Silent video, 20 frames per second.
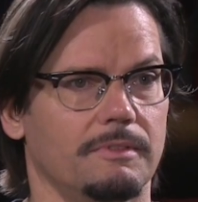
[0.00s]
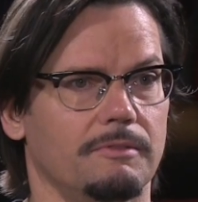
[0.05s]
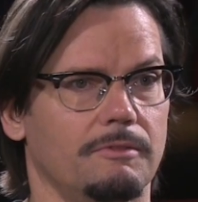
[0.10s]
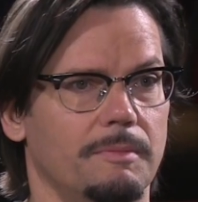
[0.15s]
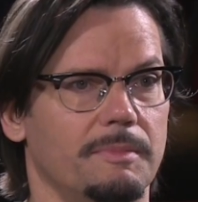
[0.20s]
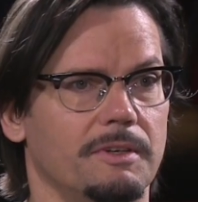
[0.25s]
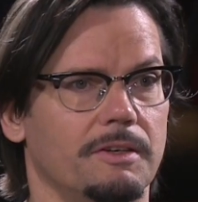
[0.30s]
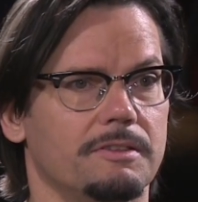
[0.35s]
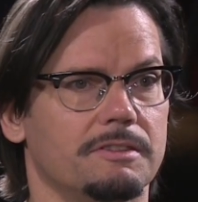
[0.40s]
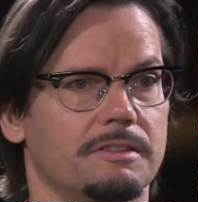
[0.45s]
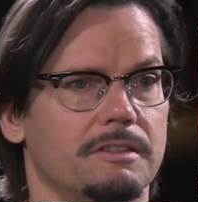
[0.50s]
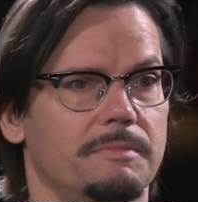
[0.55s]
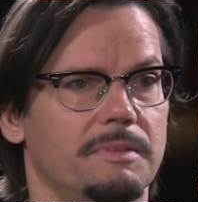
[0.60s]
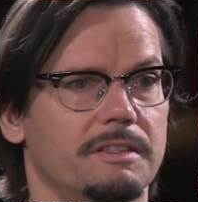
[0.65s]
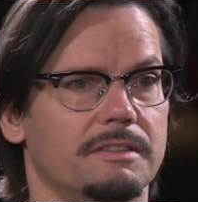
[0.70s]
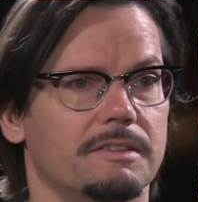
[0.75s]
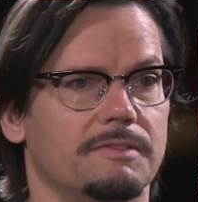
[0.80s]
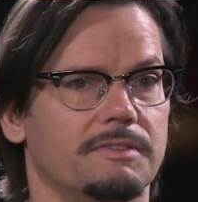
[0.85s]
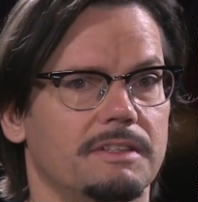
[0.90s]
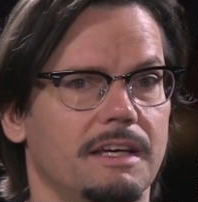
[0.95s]
A woman goes into
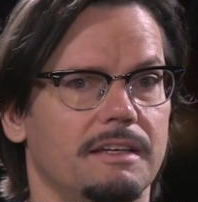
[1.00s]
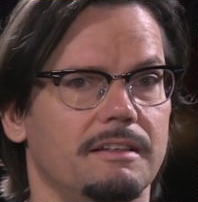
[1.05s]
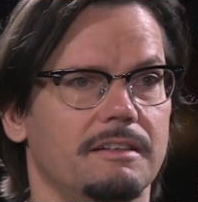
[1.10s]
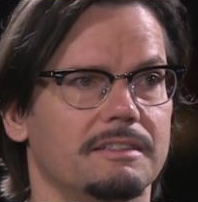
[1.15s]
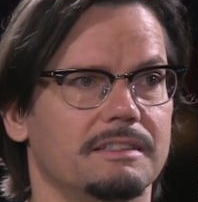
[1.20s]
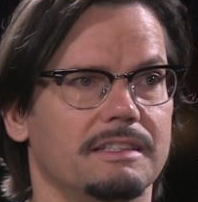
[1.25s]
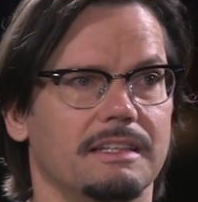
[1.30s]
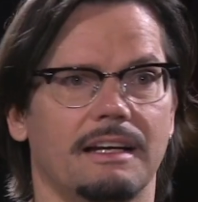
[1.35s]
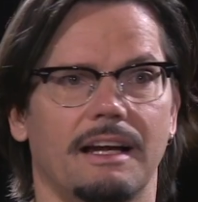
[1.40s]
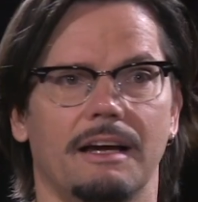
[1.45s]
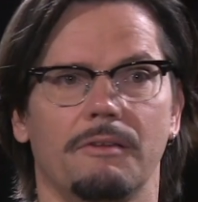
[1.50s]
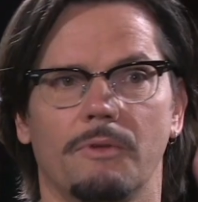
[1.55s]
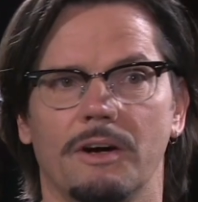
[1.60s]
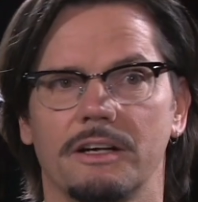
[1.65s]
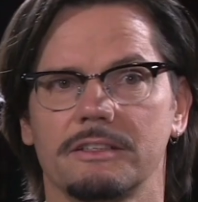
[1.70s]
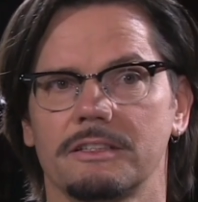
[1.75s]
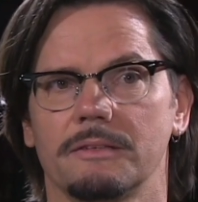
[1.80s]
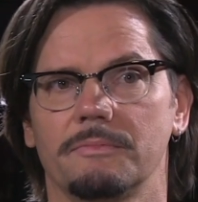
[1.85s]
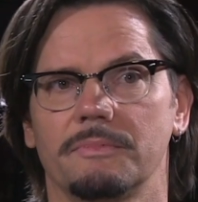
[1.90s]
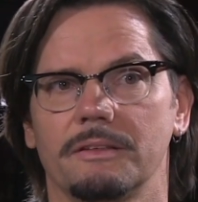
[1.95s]
business for ten years and said, I
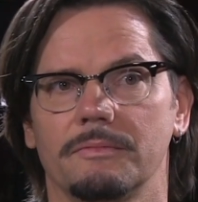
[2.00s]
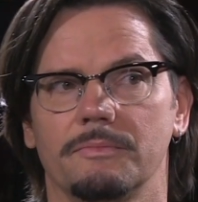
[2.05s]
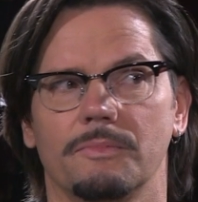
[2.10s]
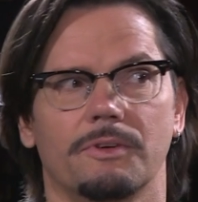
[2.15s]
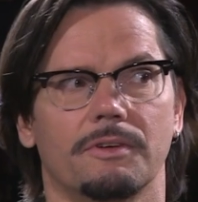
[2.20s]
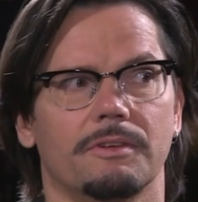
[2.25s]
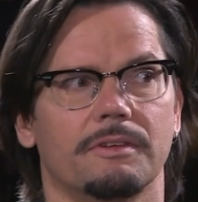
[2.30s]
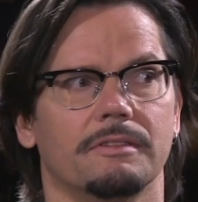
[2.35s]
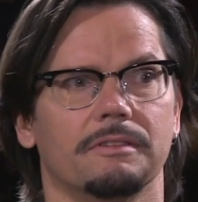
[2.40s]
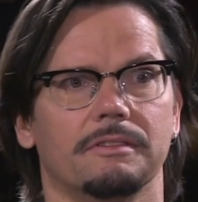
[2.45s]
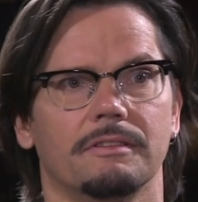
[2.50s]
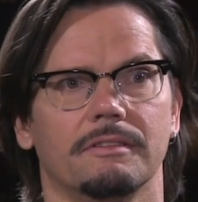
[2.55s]
want something more